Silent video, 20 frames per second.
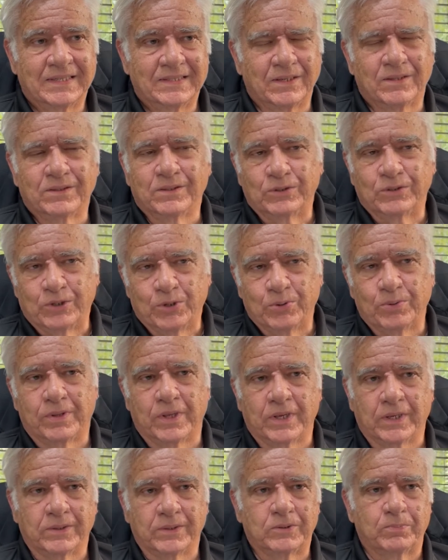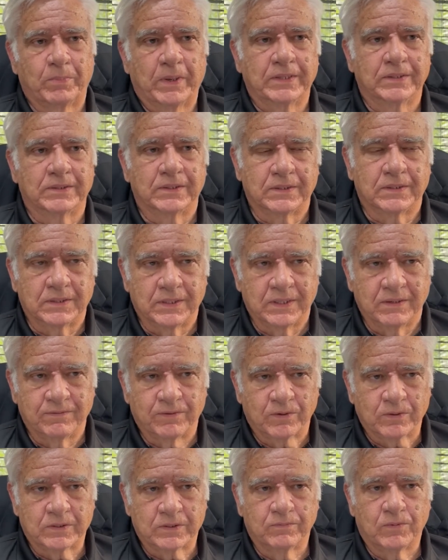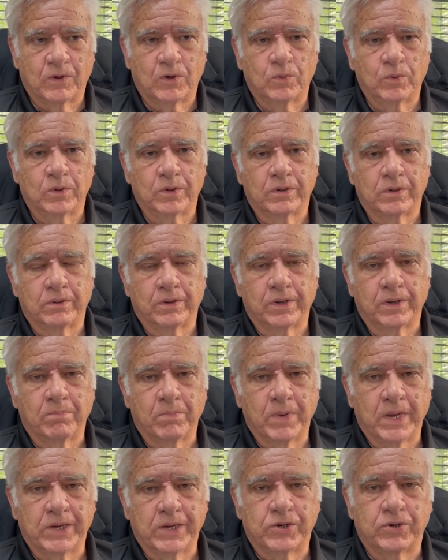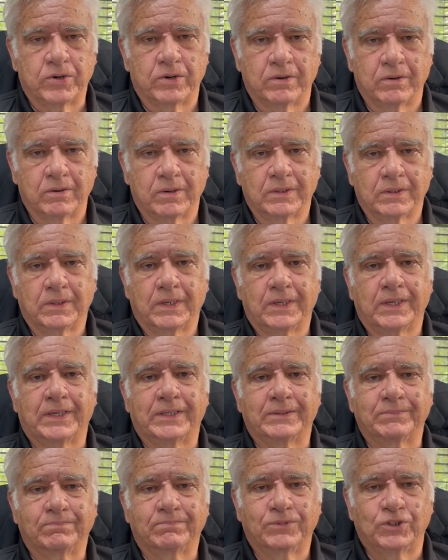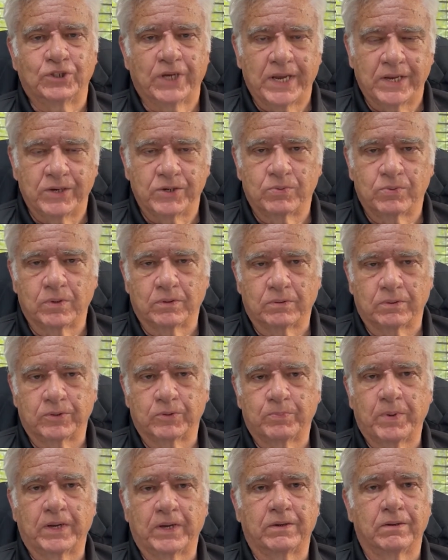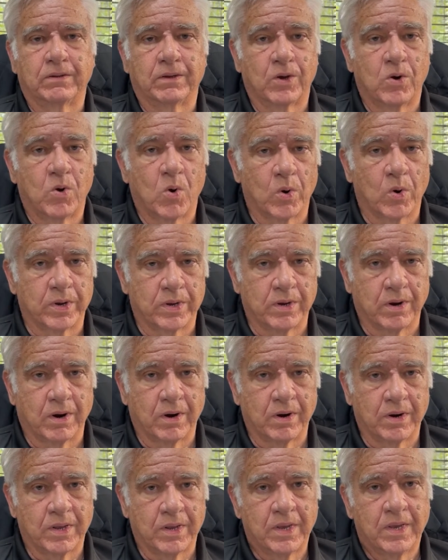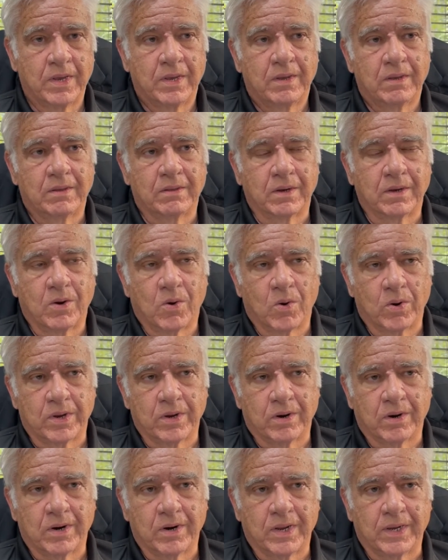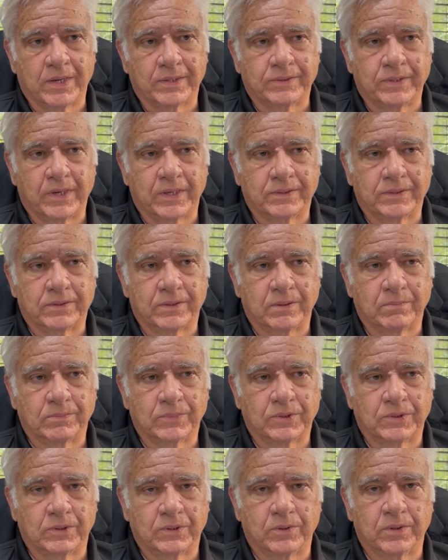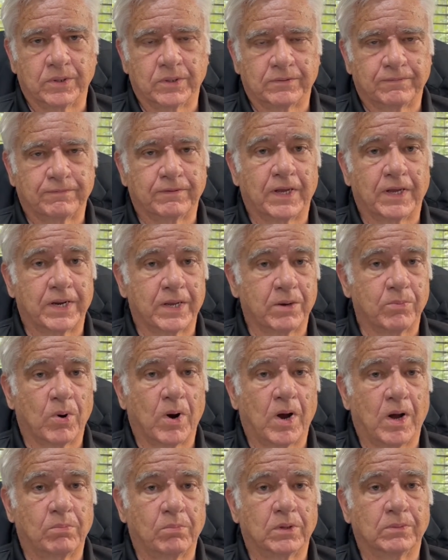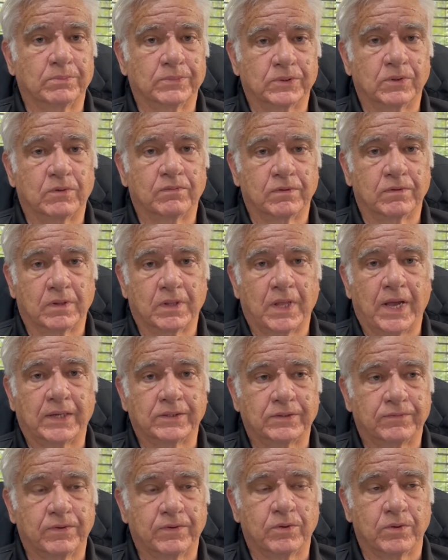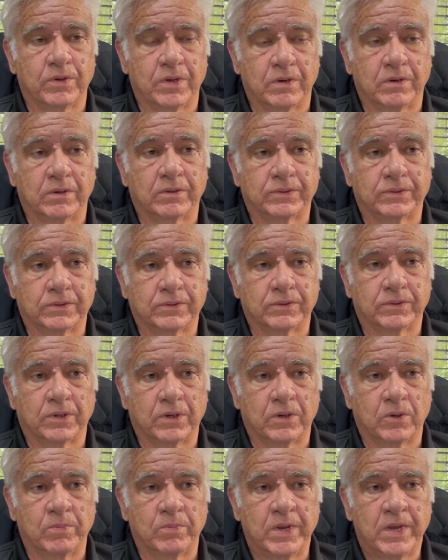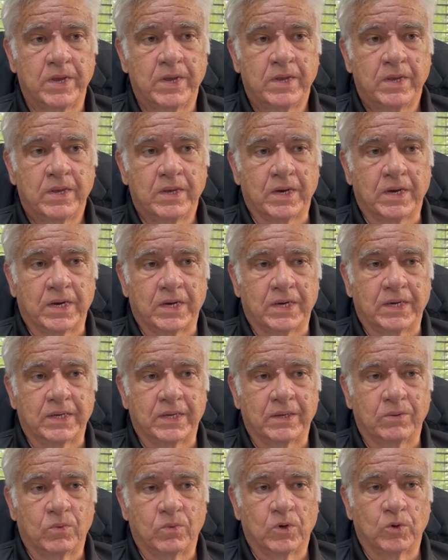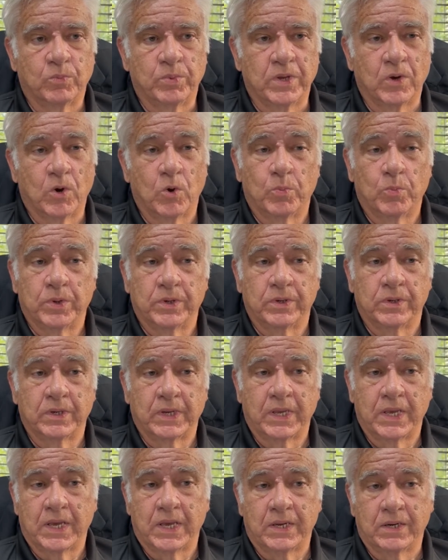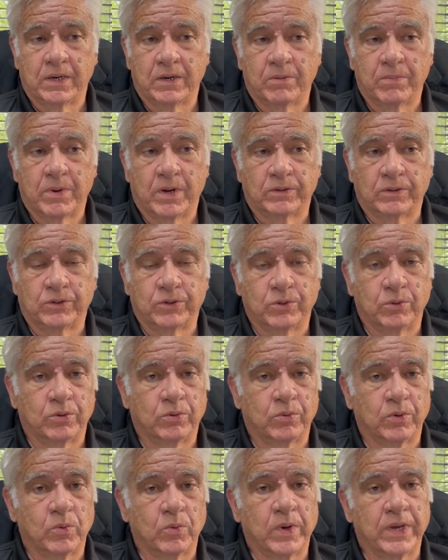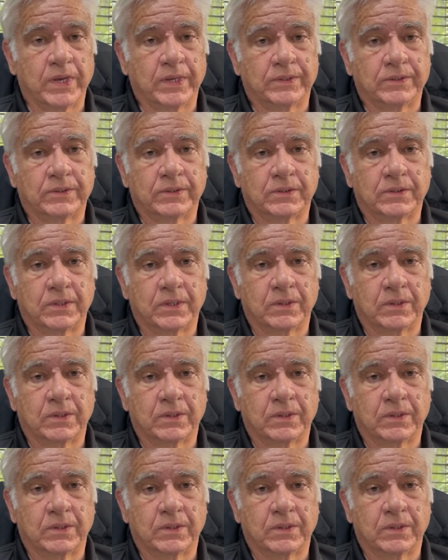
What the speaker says: So there's two things, basically. First of all, we're doing a major change with respect to the courtyard. The courtyard has had some serious flooding problems over the last few years, and so it will be opened again in about 2 or 3 weeks.